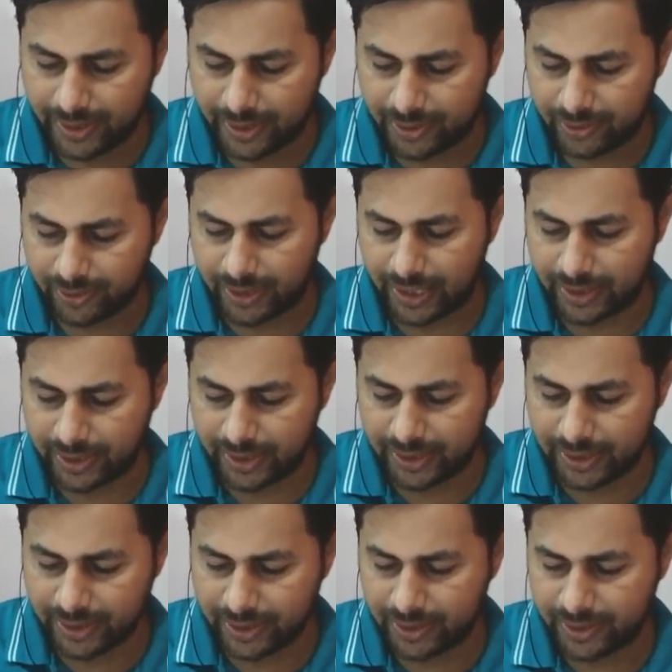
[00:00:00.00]
So that
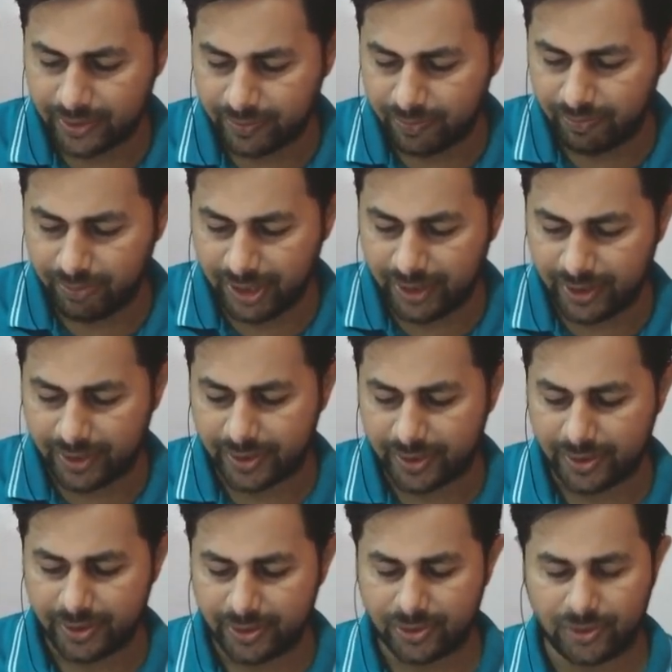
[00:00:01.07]
is p.
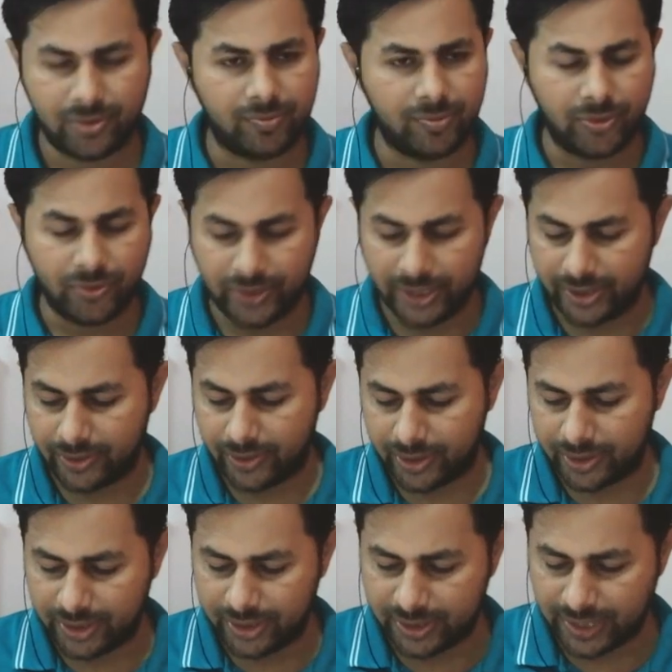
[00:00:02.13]
So you move it on
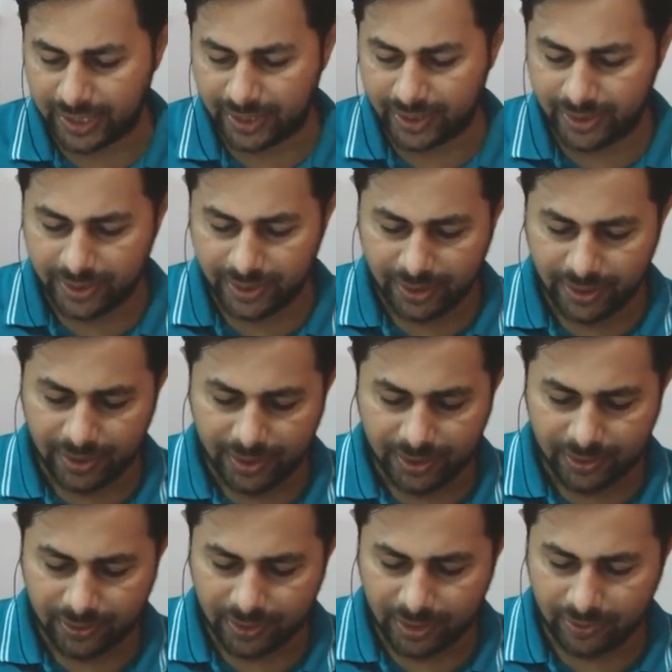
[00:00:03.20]
this side,
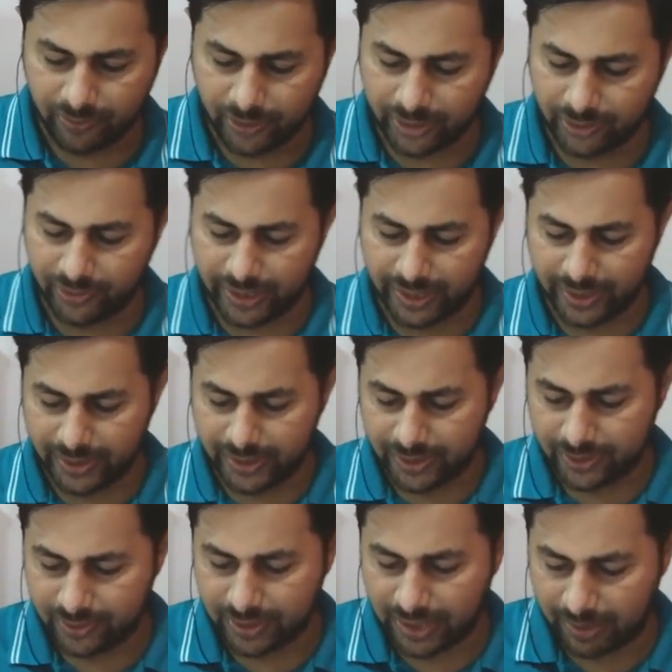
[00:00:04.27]
then what do you get?
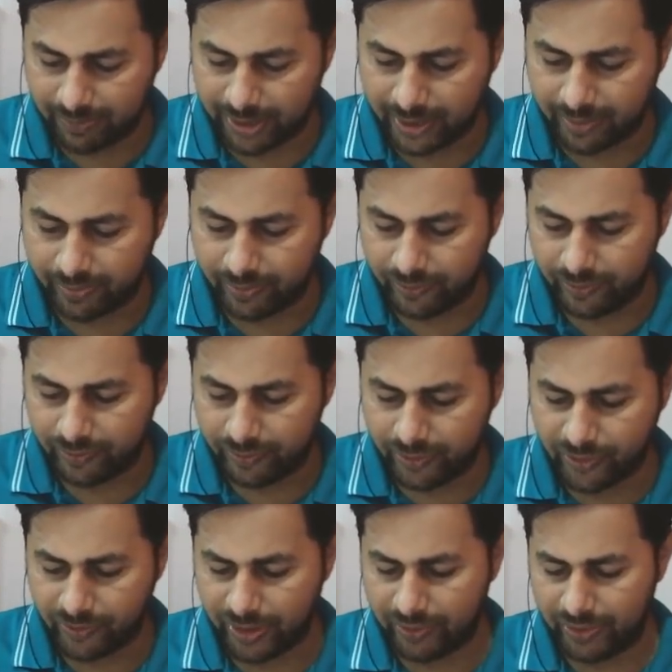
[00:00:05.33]
So lambda, the
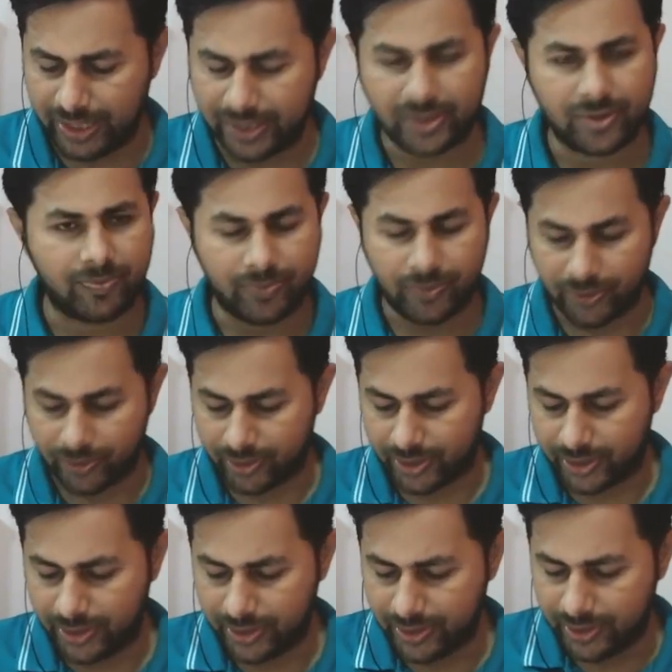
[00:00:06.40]
wavelength of
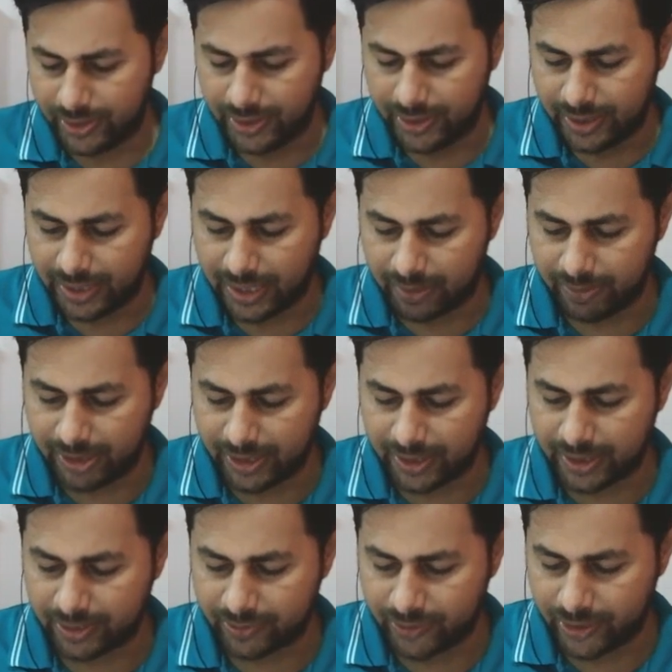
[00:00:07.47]
photon, can be
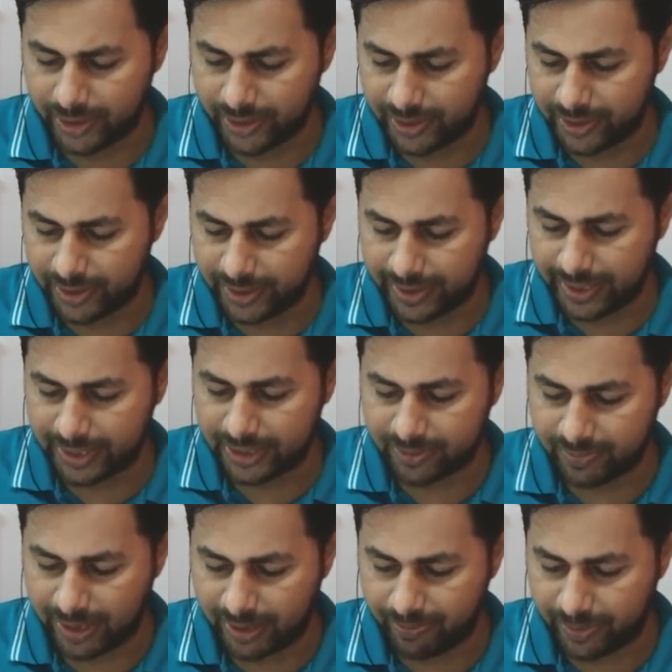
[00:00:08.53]
written as what? H
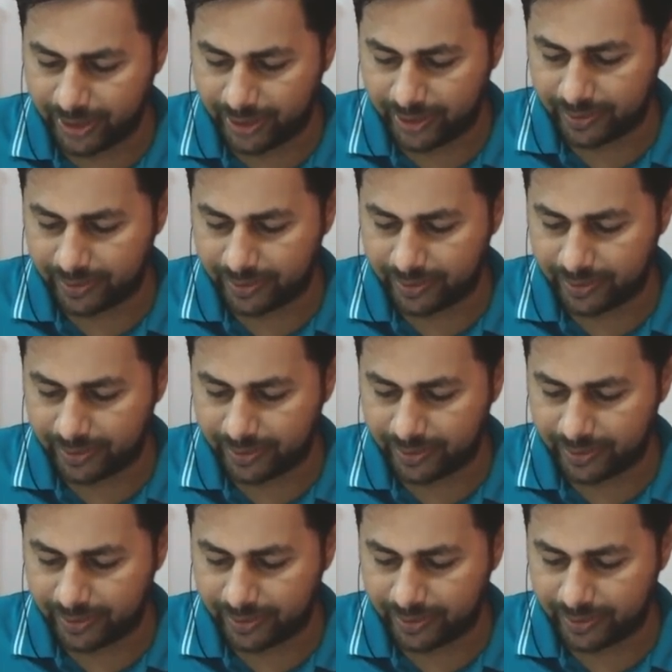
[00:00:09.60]
by p.